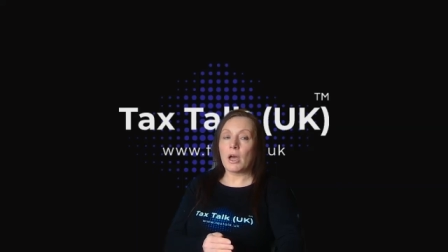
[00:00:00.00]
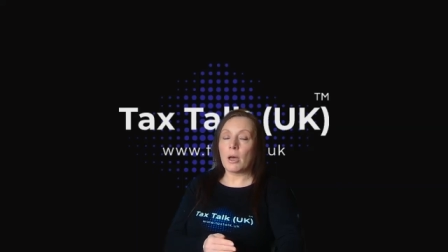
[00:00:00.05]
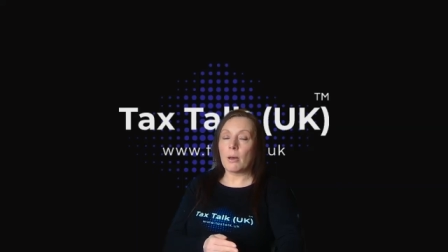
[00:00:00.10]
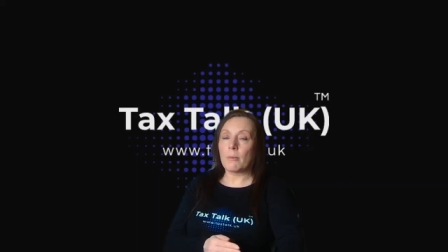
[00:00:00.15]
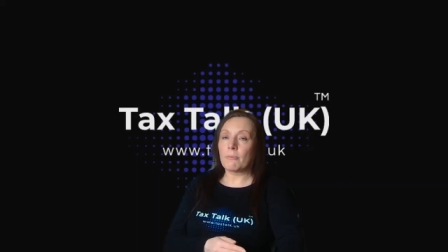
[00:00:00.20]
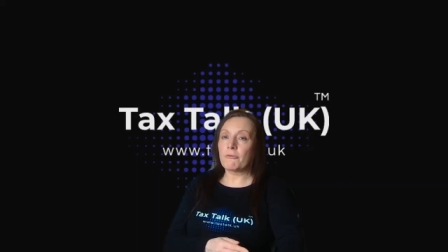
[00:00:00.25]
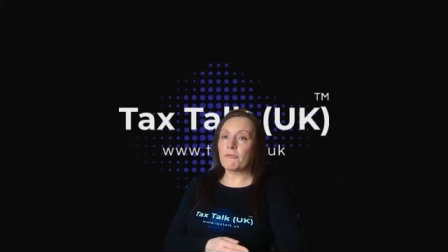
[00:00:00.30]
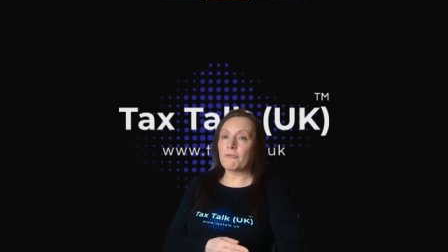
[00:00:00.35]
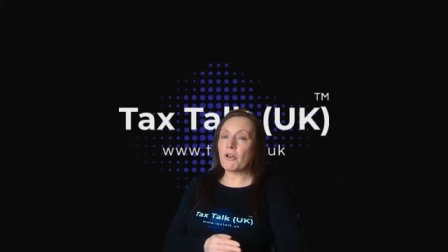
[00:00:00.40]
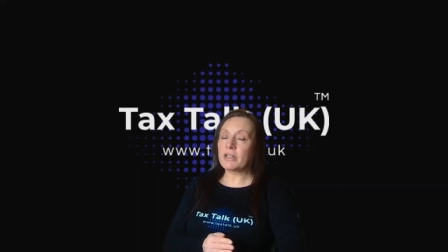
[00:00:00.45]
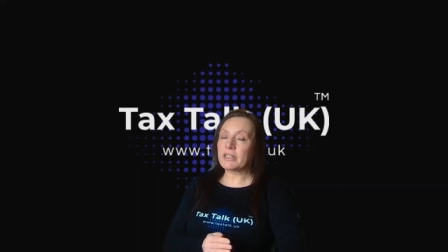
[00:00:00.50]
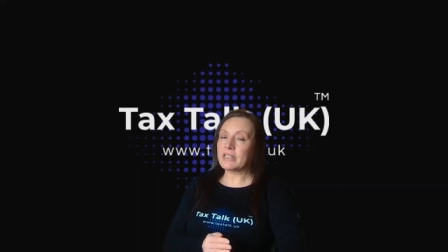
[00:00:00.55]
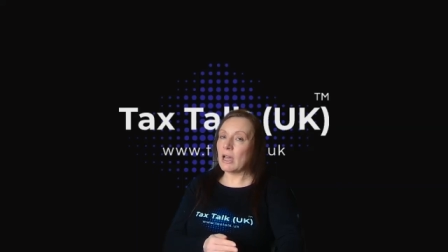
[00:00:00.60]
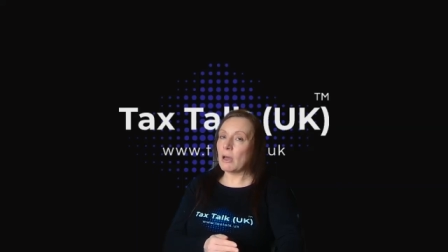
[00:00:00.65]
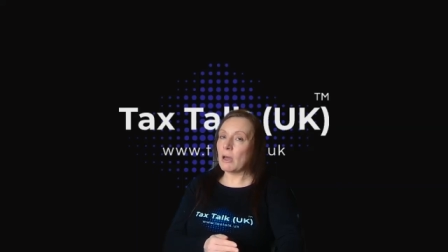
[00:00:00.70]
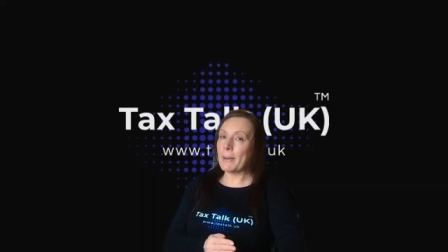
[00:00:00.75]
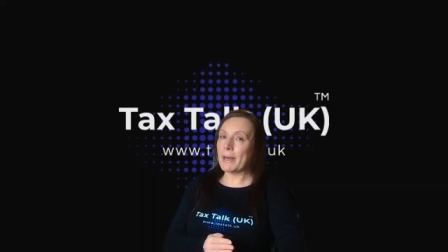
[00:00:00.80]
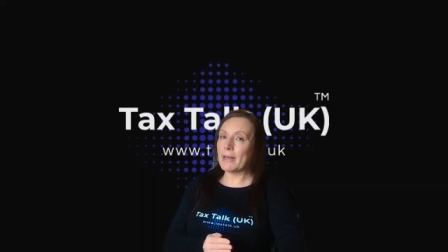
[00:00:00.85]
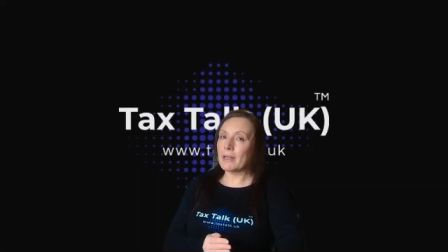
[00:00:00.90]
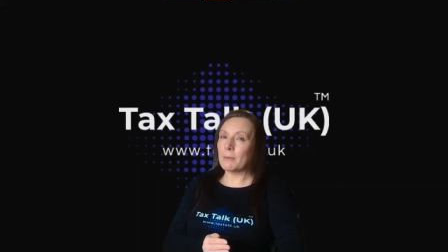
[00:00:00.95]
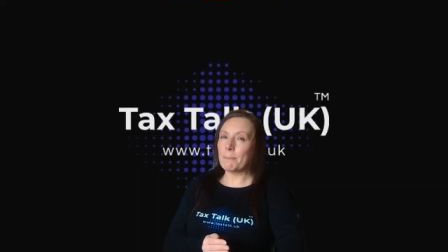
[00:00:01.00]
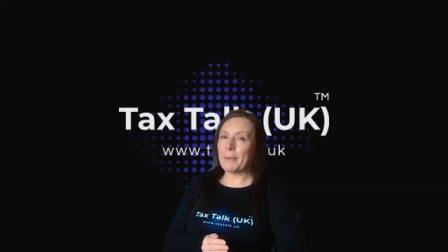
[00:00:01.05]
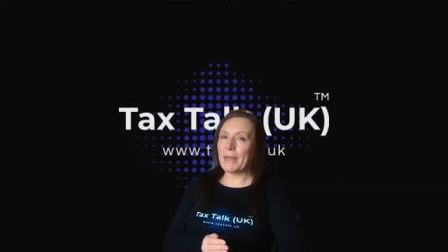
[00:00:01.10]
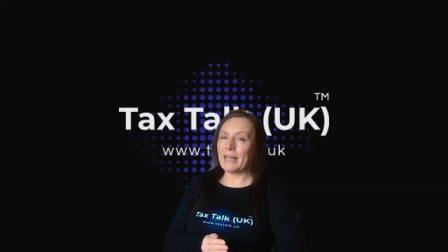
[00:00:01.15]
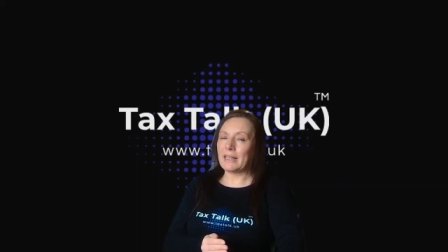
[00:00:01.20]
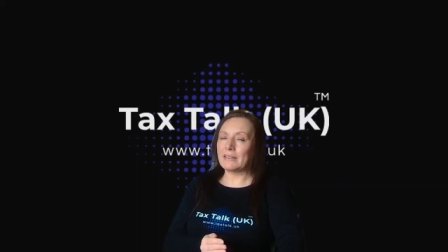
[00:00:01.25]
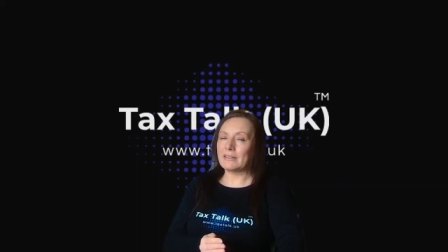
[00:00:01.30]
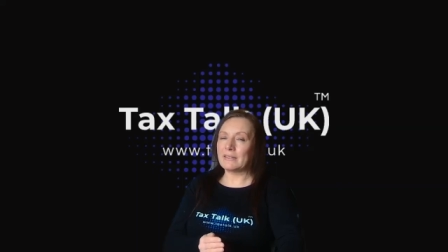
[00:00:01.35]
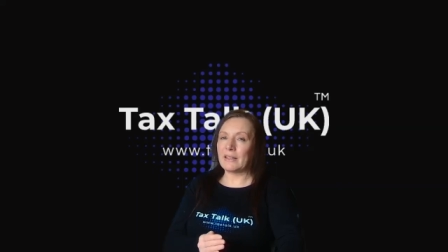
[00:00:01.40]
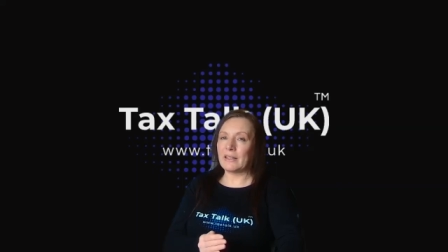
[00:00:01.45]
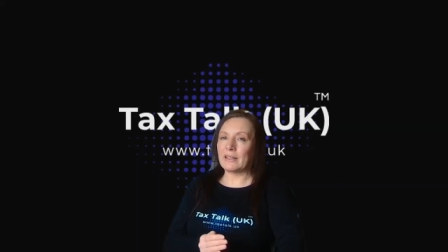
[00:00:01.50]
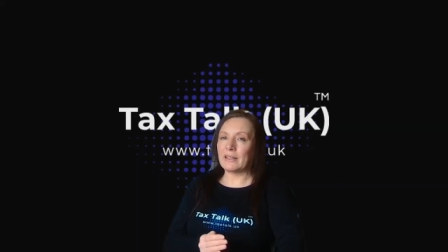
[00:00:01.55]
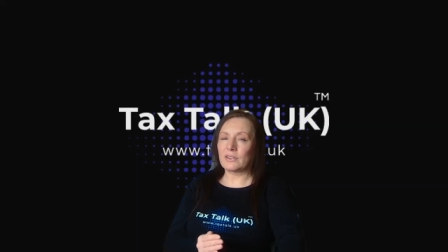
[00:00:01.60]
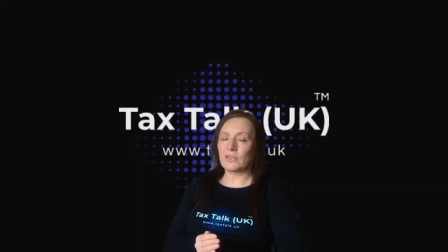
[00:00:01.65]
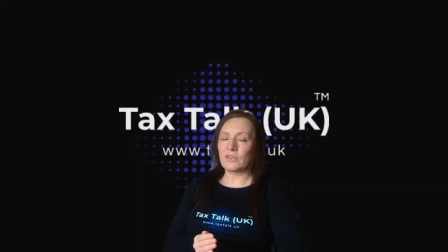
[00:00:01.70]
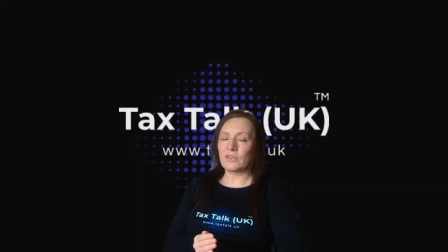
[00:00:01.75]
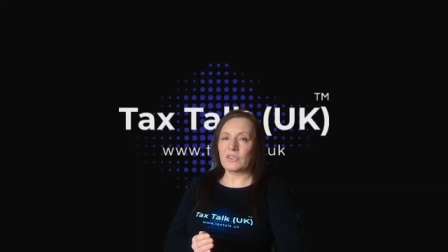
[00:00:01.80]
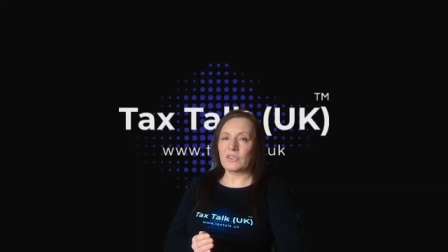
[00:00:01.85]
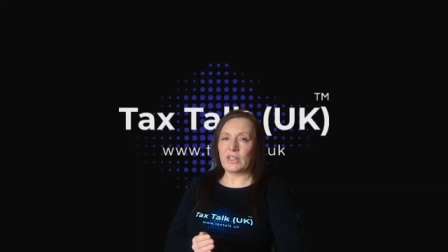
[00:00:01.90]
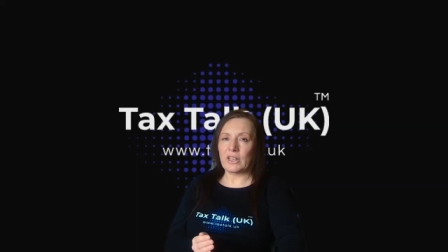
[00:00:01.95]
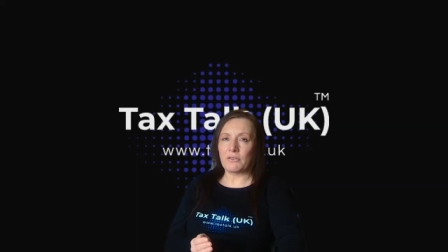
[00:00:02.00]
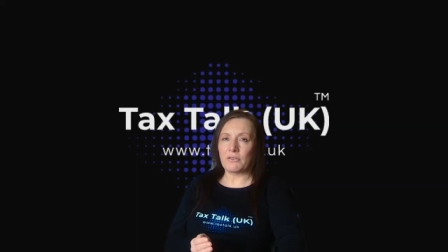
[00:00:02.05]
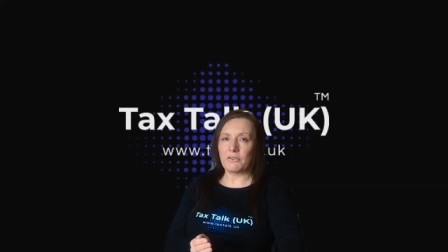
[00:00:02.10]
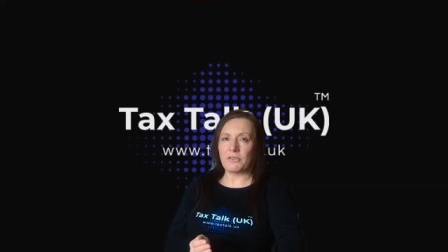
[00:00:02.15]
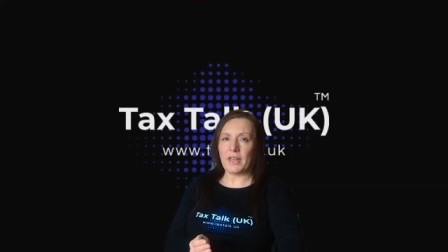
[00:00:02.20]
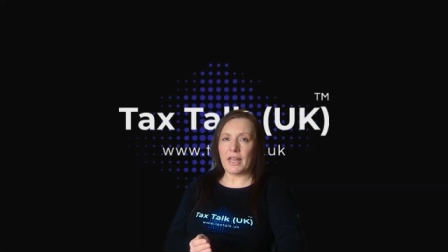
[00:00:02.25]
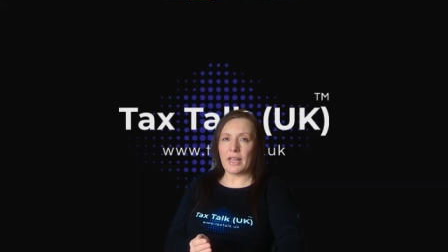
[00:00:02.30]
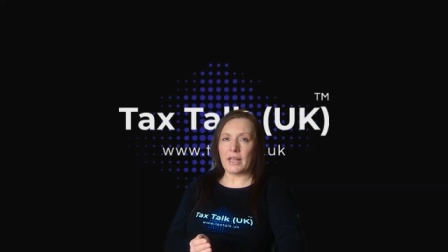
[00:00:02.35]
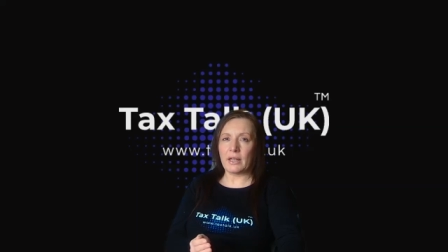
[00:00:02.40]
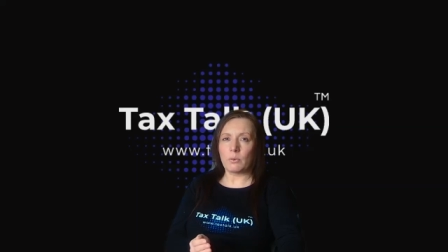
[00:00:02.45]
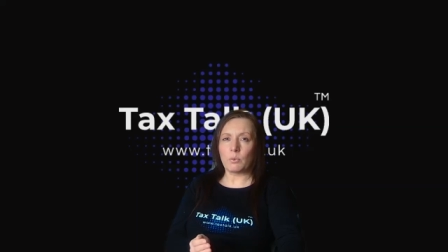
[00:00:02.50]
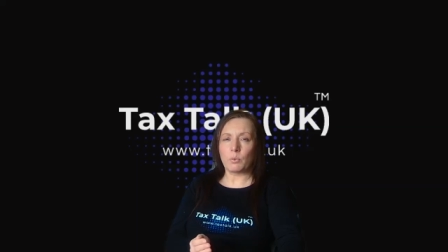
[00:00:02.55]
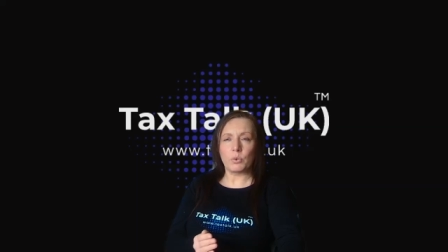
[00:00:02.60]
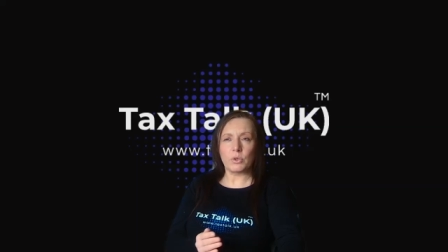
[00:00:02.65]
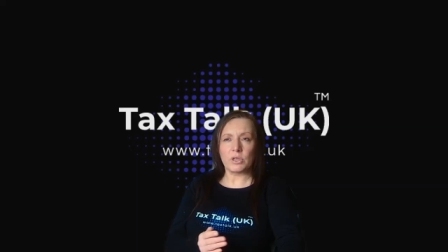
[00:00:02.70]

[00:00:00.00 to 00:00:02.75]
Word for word: um, find out about the basics and see if they